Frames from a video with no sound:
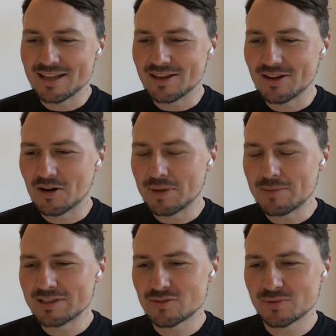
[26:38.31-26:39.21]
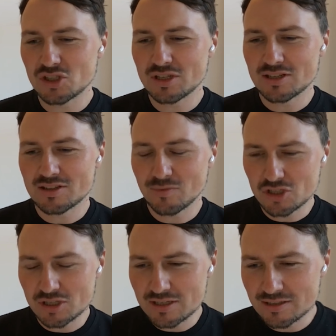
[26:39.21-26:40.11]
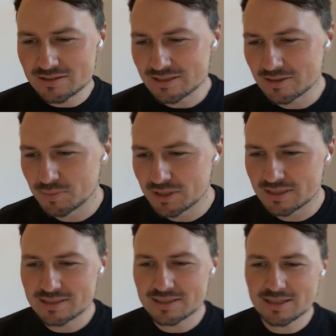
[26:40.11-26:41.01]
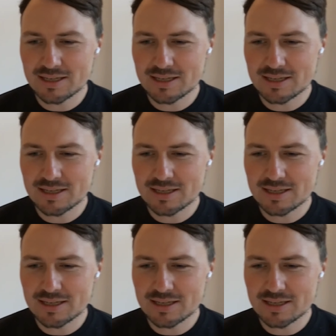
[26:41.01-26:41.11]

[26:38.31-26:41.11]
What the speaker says: maybe switching gears here a bit.